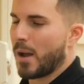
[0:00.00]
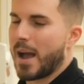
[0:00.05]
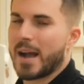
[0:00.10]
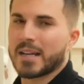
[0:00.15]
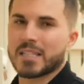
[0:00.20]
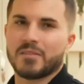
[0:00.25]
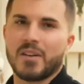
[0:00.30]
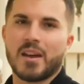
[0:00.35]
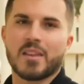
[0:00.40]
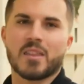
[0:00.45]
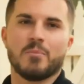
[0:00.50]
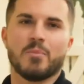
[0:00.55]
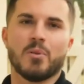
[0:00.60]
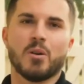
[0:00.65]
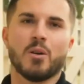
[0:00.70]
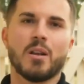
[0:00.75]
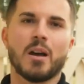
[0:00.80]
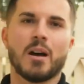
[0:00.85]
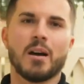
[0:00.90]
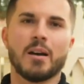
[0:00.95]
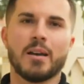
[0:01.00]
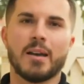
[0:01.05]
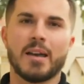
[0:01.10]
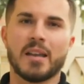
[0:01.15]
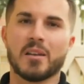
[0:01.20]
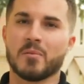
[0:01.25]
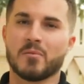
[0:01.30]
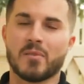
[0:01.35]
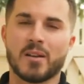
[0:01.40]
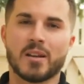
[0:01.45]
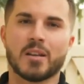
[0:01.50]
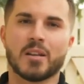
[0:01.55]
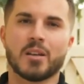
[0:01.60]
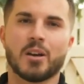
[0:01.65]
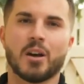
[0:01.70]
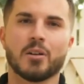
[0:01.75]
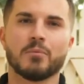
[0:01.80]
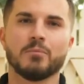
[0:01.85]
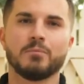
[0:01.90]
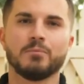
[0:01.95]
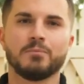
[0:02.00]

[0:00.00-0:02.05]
activate the burner and it'll be ready to go.